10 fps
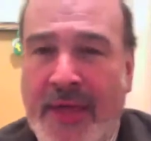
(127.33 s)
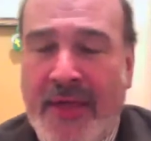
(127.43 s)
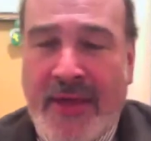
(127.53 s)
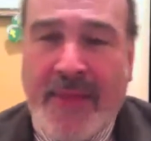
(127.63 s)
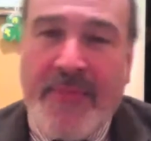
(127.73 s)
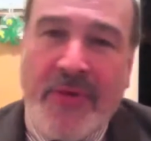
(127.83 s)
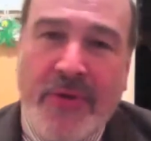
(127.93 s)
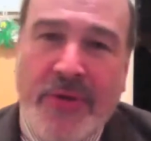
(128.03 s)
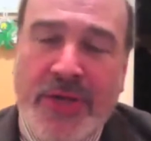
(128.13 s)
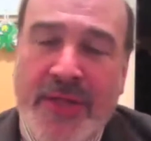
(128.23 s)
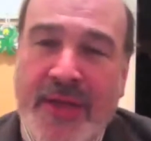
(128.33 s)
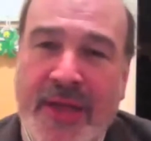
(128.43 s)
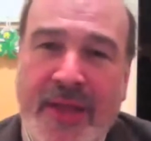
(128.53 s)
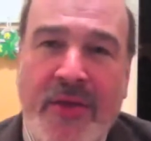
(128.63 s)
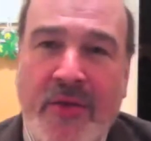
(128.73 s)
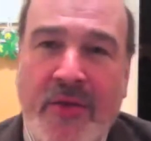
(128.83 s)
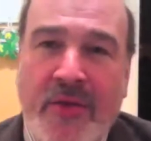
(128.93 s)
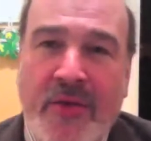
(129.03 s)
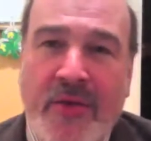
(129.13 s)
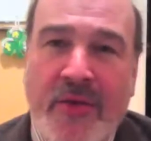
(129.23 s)
Some surgeons can do it
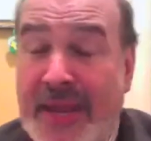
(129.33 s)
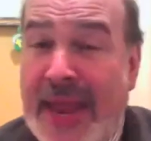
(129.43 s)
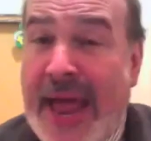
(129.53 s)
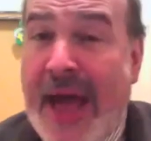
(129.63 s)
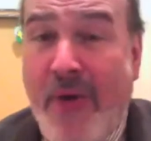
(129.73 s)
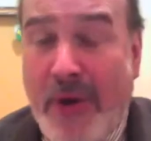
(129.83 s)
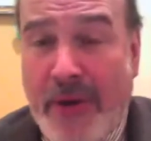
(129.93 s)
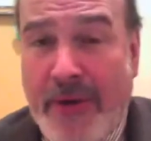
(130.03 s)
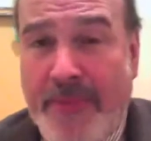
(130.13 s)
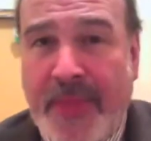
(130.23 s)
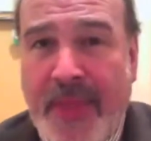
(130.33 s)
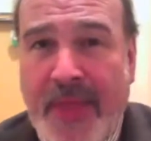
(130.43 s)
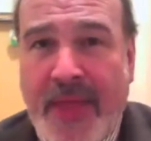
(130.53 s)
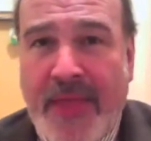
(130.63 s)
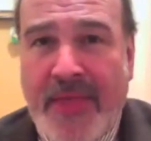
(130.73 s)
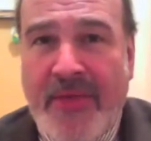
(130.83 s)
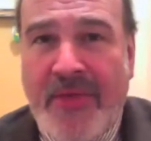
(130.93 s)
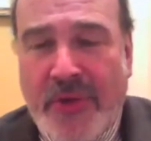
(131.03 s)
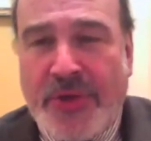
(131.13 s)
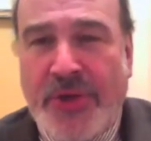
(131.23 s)
in an hour. The
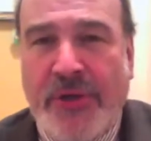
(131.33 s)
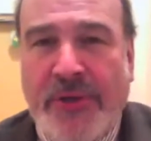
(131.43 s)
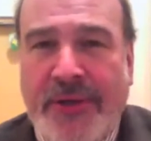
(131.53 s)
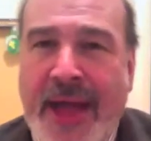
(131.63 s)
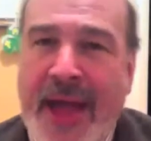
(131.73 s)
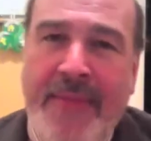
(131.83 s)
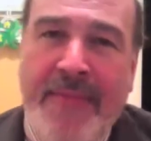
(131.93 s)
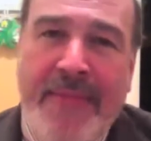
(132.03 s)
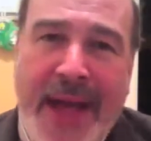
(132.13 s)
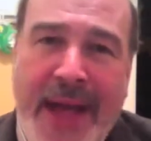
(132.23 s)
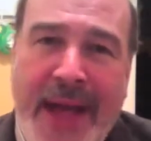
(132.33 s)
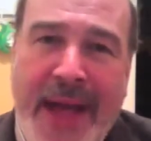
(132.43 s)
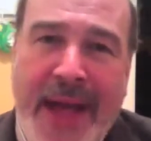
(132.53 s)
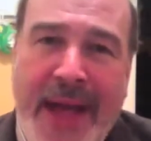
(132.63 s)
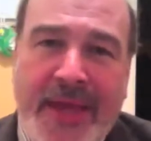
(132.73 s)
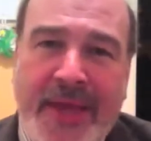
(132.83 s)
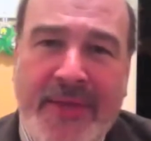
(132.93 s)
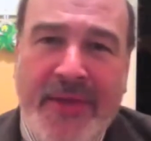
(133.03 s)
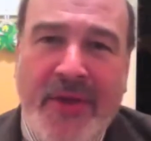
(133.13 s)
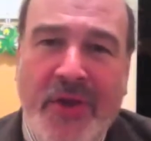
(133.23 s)
surgical time, I don't think,
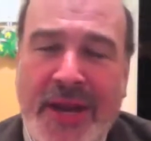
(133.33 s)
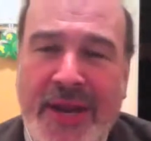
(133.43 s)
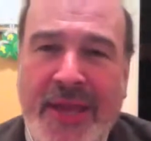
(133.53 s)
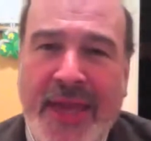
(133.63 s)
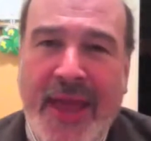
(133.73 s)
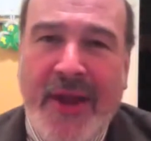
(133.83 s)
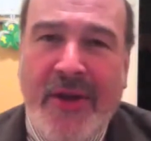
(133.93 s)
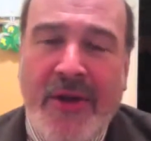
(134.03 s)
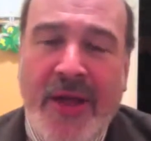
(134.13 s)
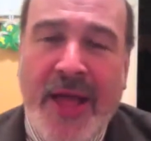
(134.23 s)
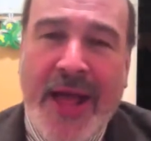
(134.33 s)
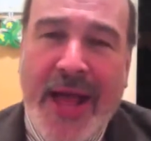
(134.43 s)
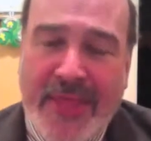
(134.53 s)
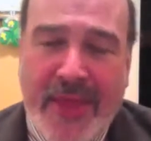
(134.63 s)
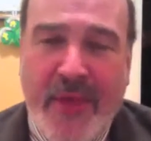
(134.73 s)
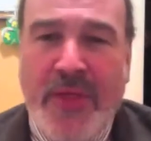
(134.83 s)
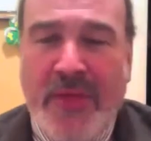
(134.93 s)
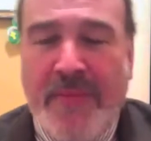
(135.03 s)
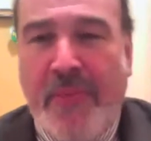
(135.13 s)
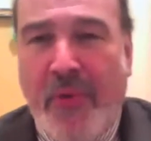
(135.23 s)
is a good indicator. I think what's
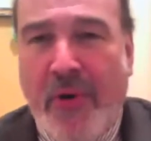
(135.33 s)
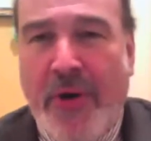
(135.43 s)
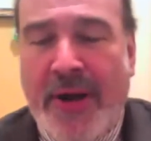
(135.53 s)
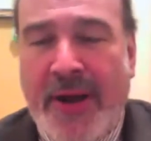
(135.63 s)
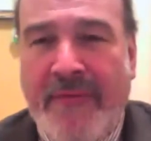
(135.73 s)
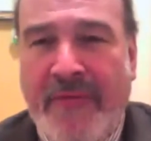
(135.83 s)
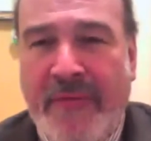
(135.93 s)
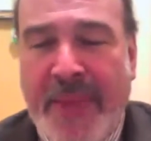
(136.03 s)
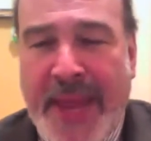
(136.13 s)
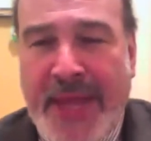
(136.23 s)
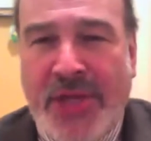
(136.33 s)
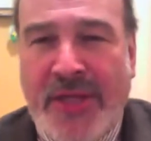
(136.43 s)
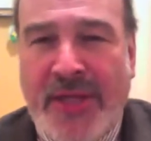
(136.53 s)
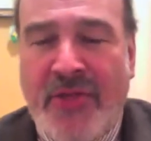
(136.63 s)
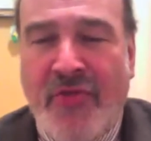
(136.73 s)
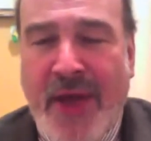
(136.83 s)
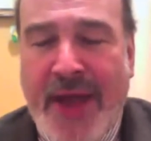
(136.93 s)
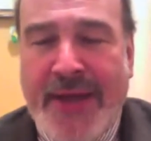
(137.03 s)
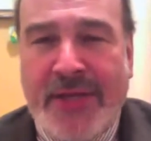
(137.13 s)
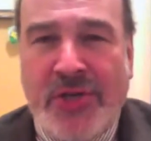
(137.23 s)
important if a patient that's
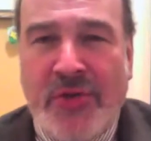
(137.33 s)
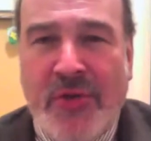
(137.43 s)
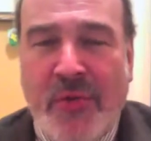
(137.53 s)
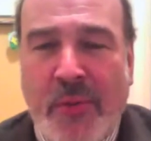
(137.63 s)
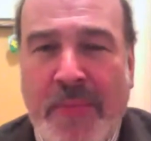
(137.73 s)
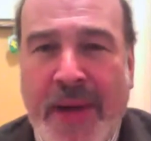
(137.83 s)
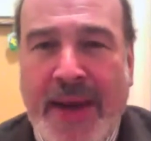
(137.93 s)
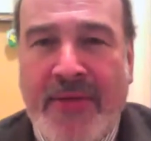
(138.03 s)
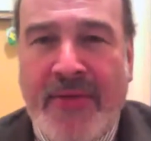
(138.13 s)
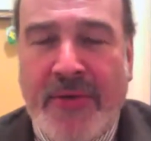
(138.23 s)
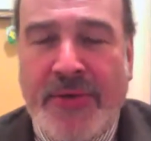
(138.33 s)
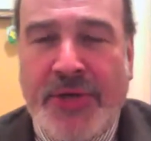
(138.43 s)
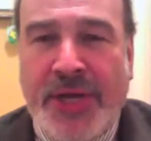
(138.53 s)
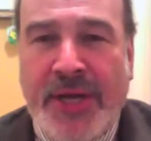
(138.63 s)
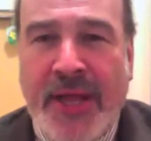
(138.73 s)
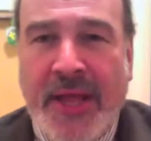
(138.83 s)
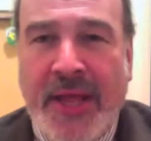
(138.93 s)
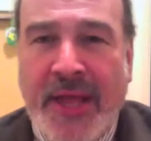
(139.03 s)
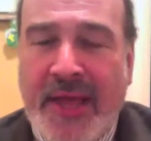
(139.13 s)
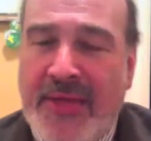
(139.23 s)
trying to choose a robotic surgeon
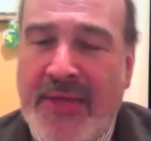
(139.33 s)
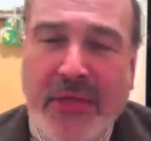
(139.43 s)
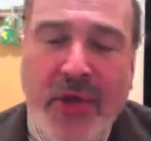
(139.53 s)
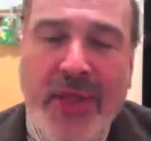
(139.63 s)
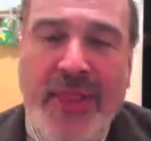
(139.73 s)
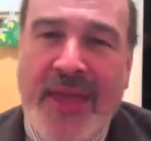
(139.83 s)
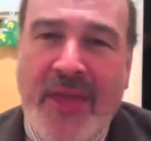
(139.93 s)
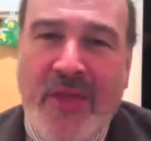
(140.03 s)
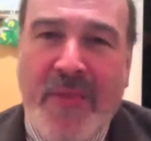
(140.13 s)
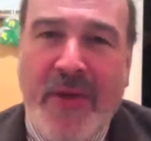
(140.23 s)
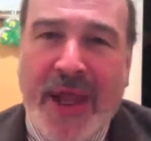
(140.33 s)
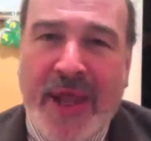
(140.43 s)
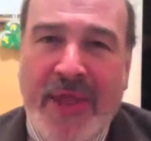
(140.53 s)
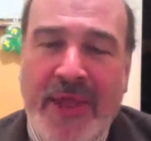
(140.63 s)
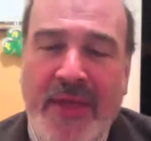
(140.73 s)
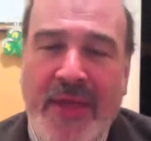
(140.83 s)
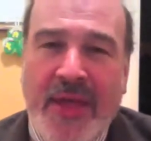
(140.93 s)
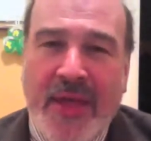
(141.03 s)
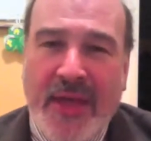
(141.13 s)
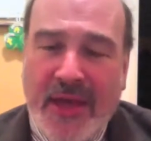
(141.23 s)
is to look at the experience.
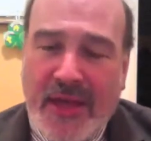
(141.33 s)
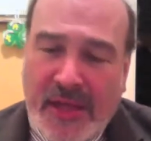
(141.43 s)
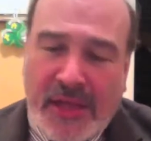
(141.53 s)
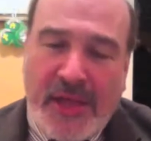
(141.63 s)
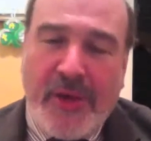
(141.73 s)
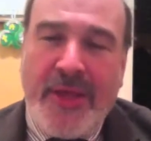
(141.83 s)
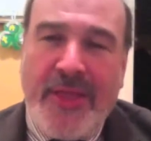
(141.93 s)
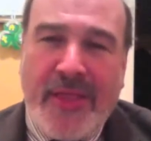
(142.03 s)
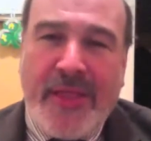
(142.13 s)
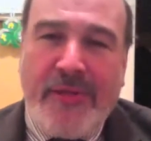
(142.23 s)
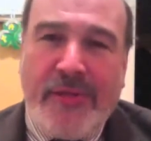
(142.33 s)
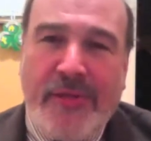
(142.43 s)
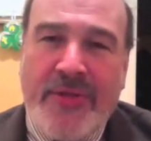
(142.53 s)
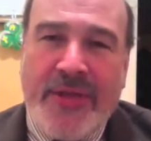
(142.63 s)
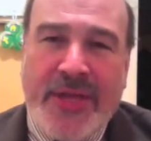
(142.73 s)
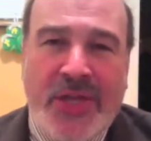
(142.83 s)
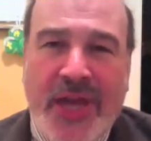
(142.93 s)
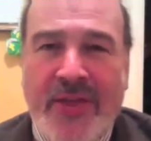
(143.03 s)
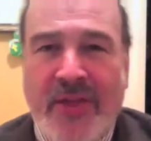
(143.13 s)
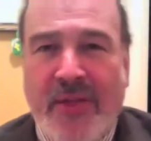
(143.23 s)
Clearly, the literature
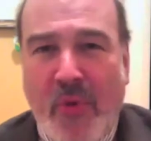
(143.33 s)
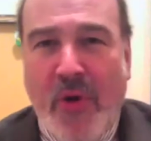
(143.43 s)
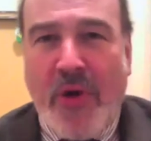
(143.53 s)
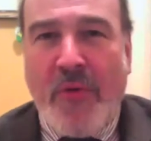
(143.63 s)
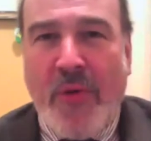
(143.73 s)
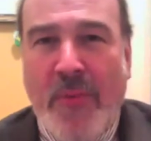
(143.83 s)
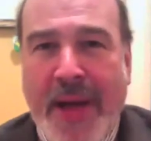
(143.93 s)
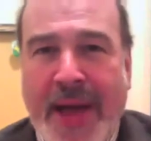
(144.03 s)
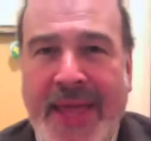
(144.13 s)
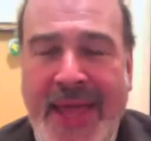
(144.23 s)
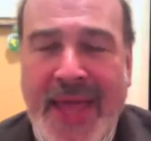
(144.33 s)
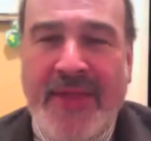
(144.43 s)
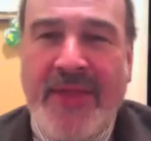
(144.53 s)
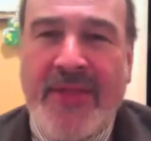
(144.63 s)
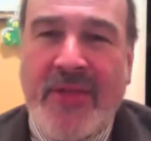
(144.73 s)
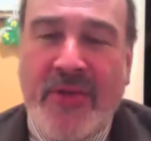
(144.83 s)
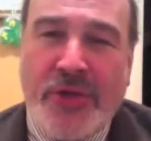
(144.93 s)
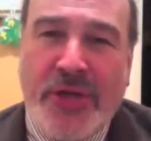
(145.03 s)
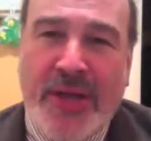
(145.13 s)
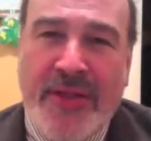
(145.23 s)
suggests the more robotic cases a
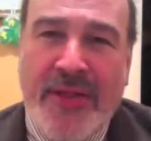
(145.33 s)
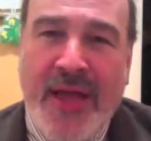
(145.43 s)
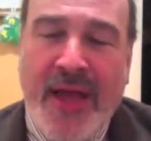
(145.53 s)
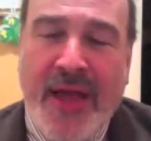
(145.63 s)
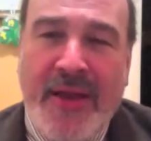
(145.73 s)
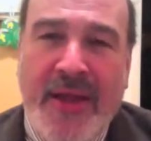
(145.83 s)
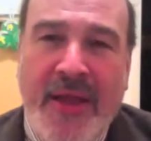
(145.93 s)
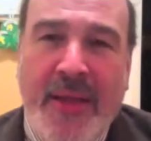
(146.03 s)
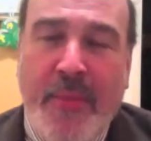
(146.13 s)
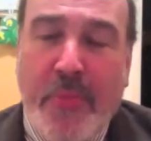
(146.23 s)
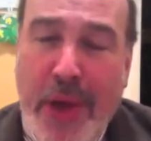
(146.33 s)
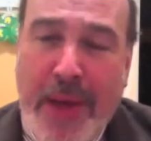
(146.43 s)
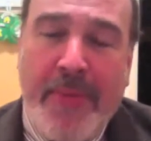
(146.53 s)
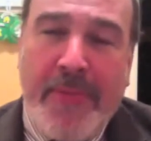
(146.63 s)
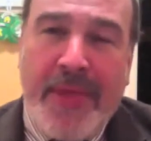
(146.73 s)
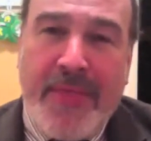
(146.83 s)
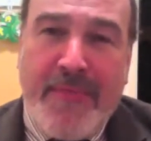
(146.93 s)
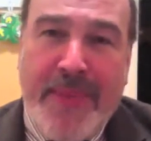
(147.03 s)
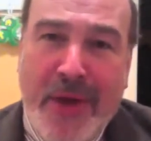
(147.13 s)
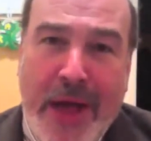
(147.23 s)
surgeon has done, probably the
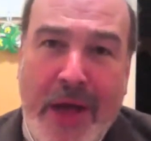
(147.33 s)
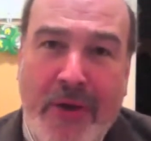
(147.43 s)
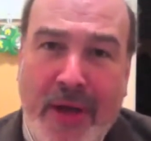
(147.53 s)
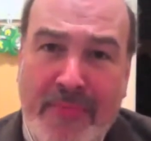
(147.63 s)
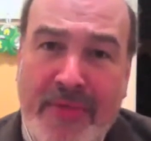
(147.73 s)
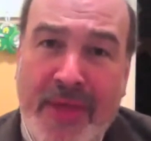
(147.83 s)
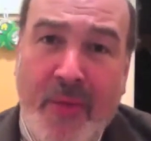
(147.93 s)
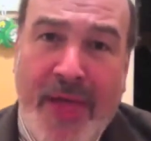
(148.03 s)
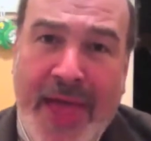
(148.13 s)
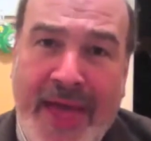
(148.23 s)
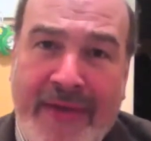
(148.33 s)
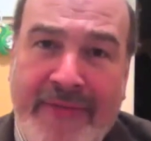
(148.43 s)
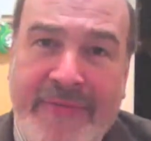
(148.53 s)
better outcomes he will have.